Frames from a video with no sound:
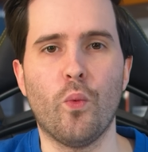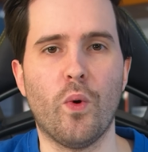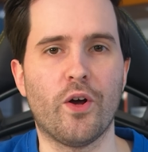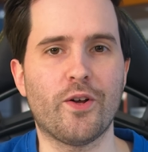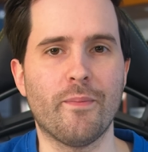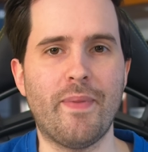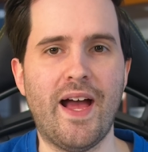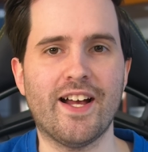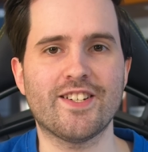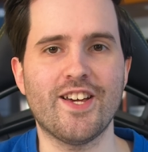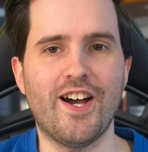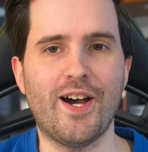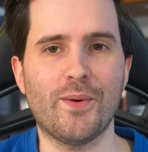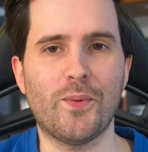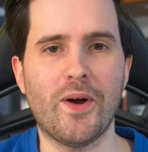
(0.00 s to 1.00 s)
Welcome back to
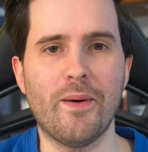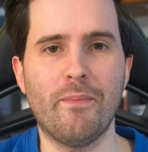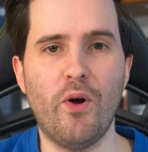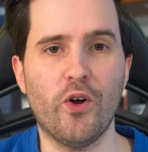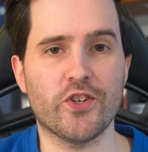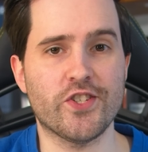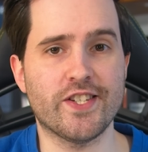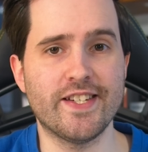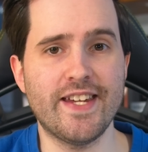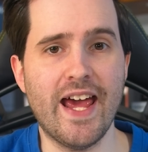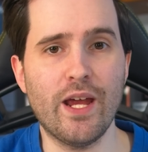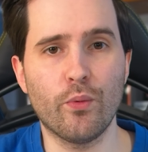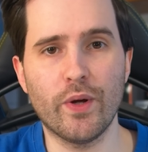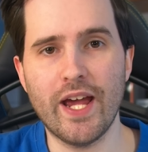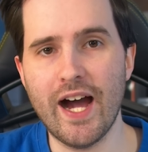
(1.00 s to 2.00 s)
Hardware Unboxed.
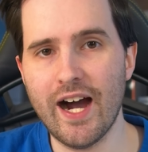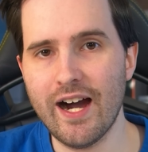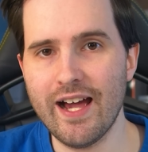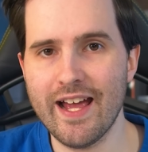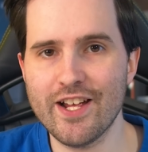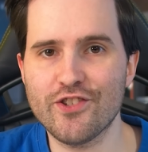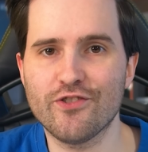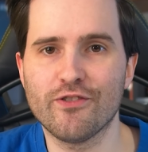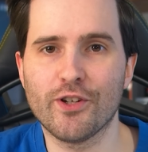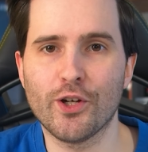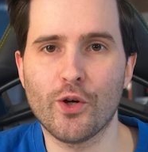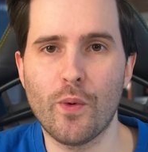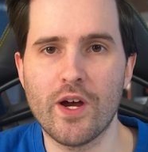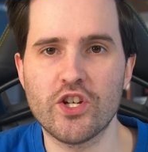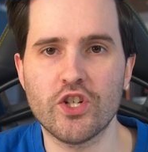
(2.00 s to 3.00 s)
Today we are answering a
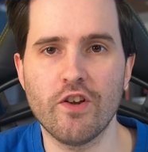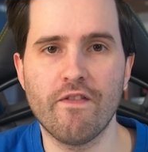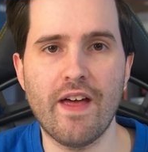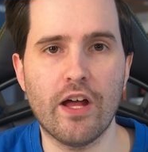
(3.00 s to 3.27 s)
question